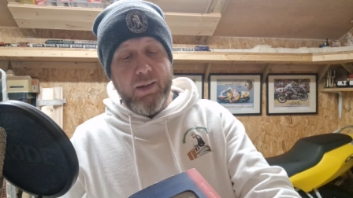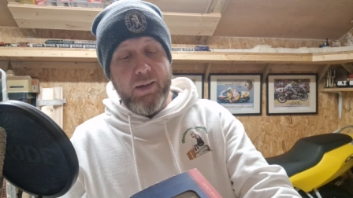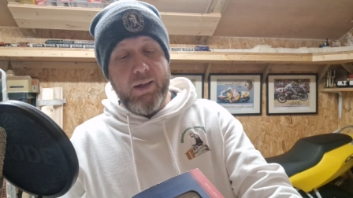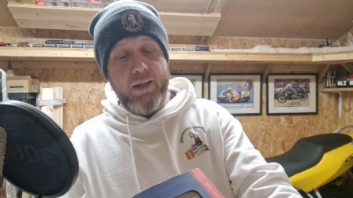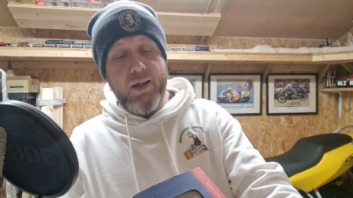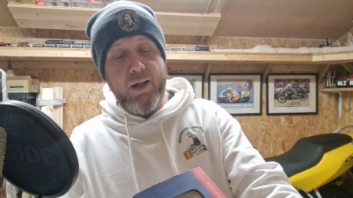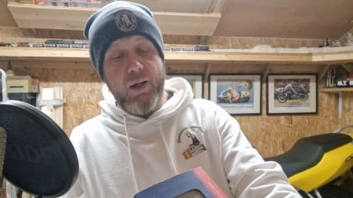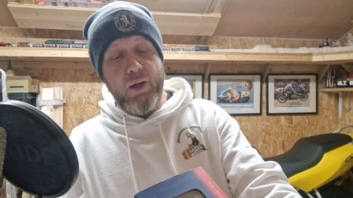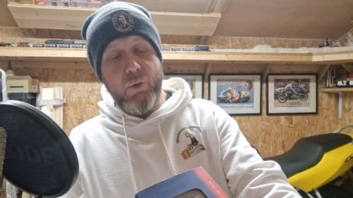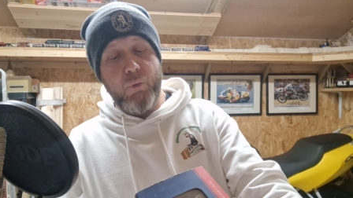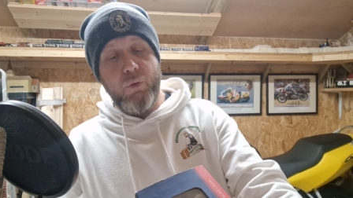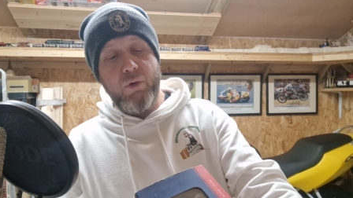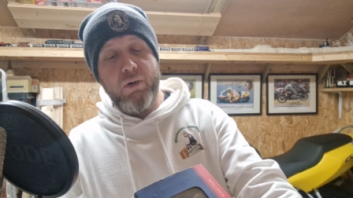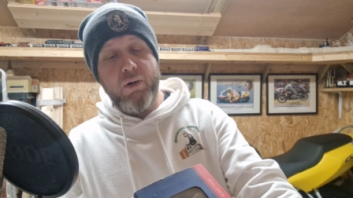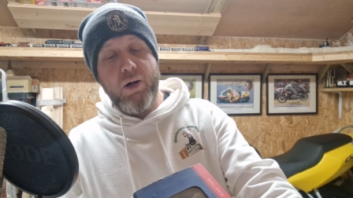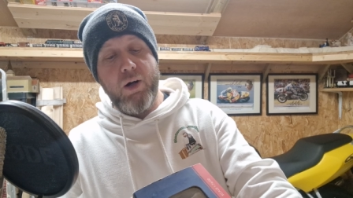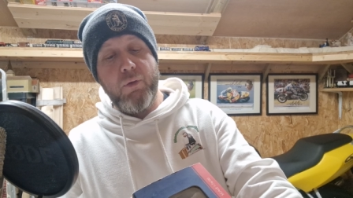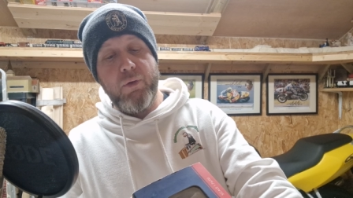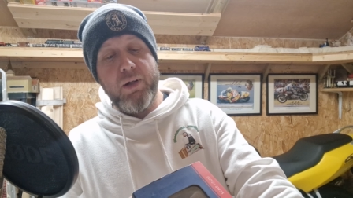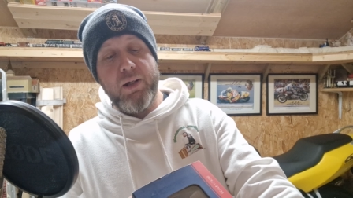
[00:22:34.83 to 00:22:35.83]
Uh, where
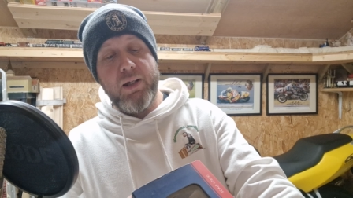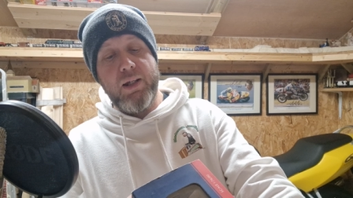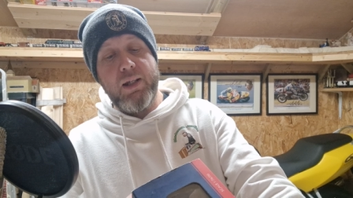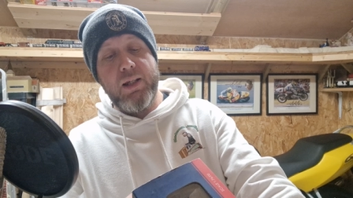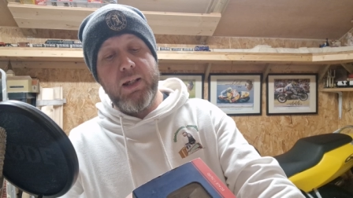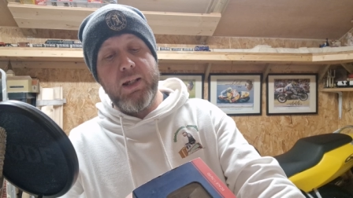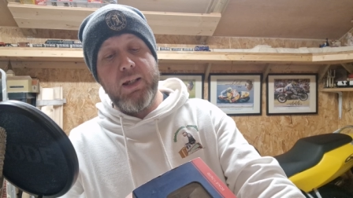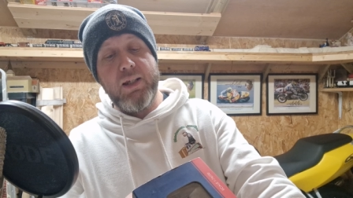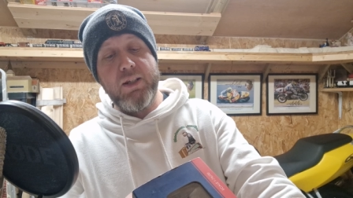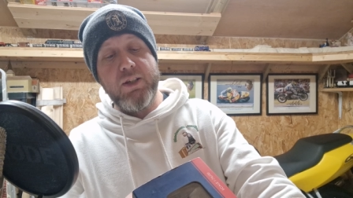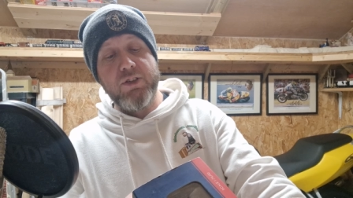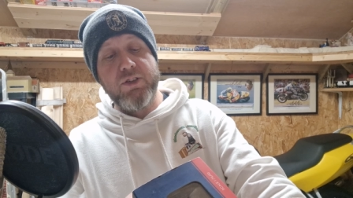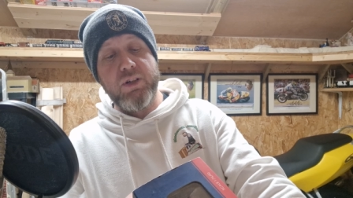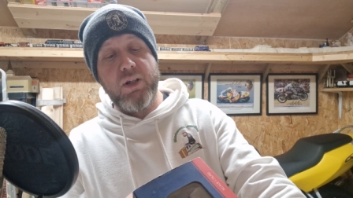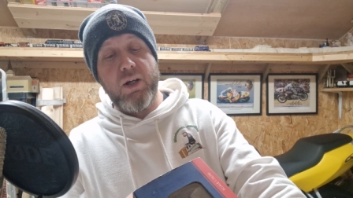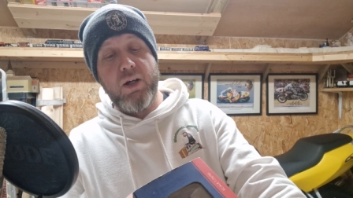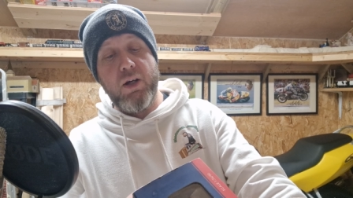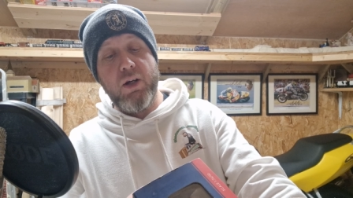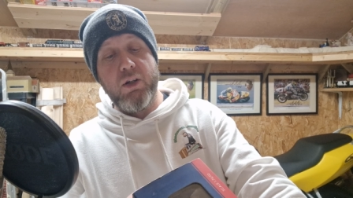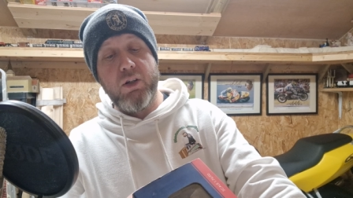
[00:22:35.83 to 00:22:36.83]
are we? It is
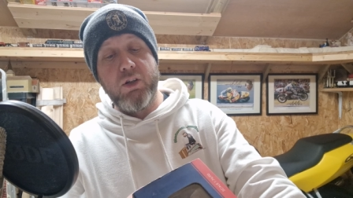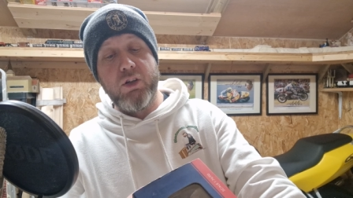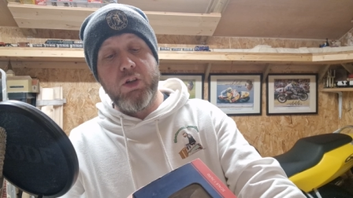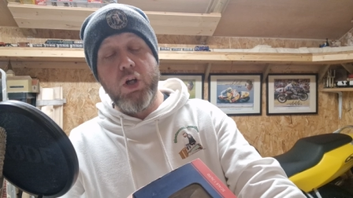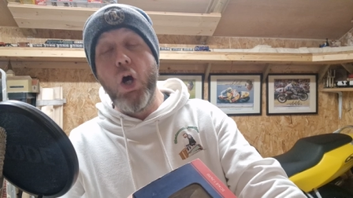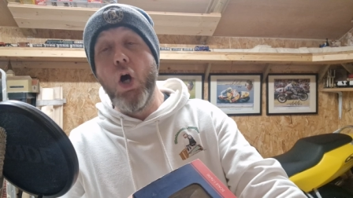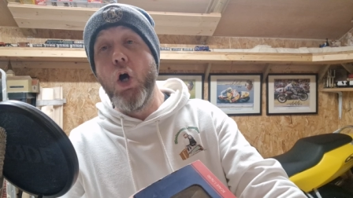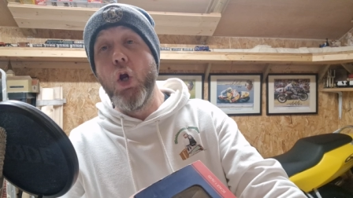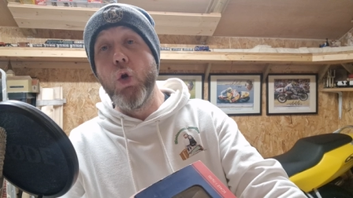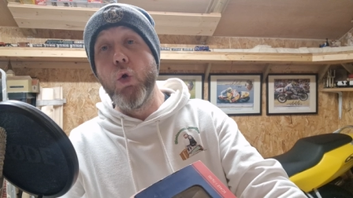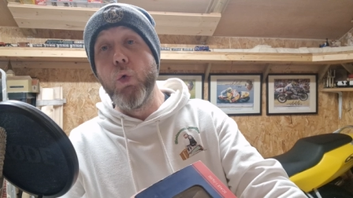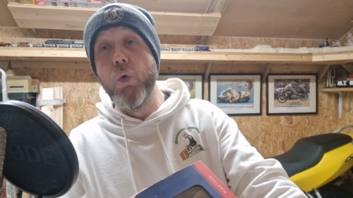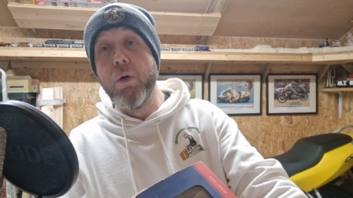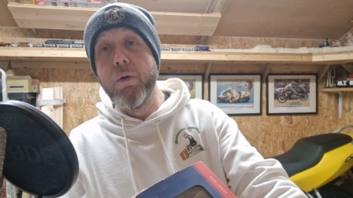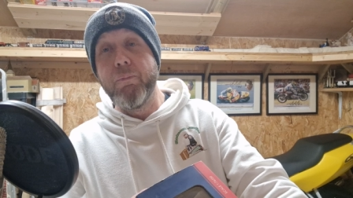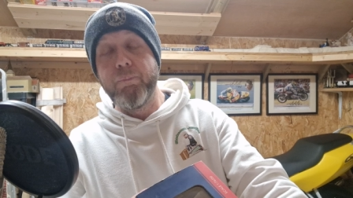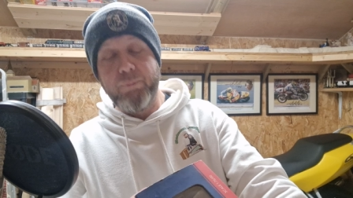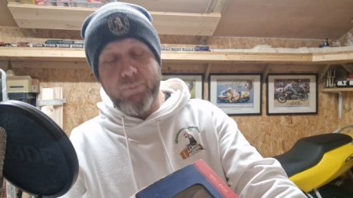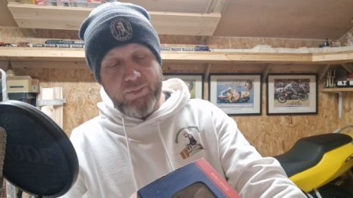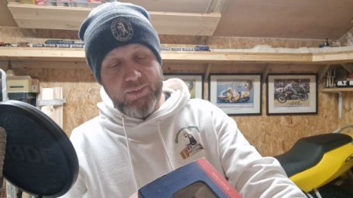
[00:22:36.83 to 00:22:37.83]
uh, Curlew,
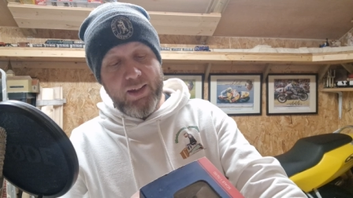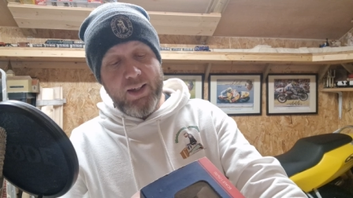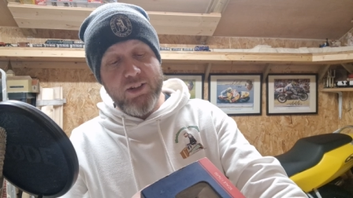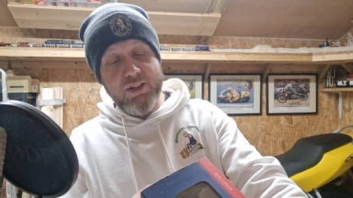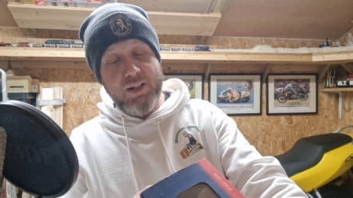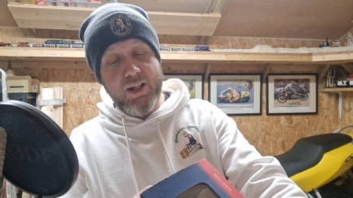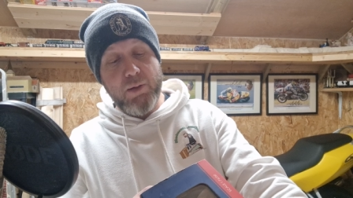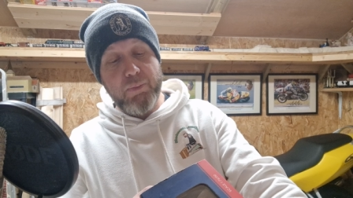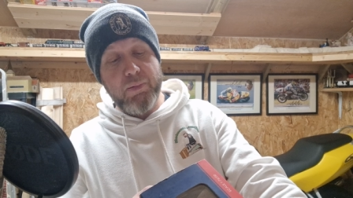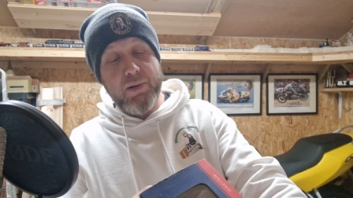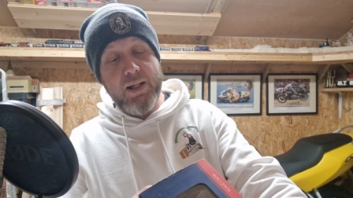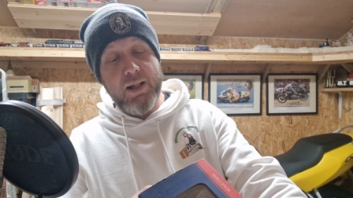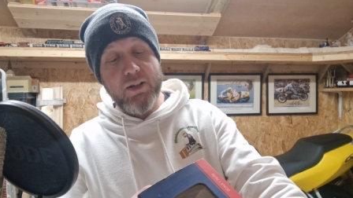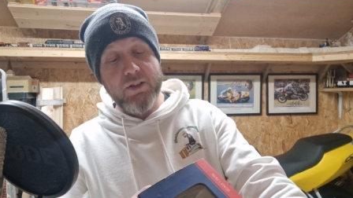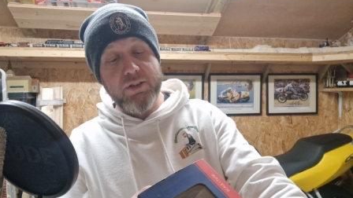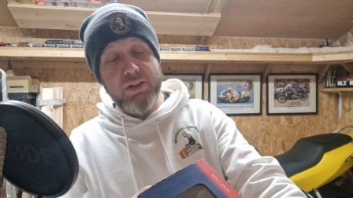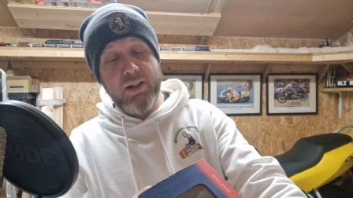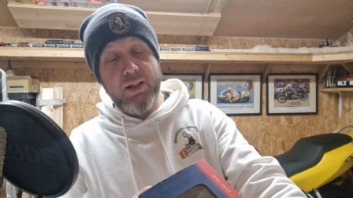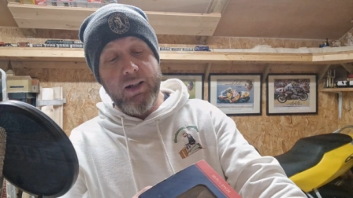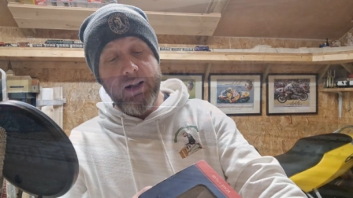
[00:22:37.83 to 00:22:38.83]
if that's how you
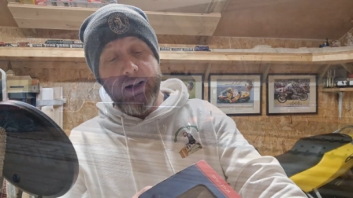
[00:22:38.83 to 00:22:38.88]
pronounce it.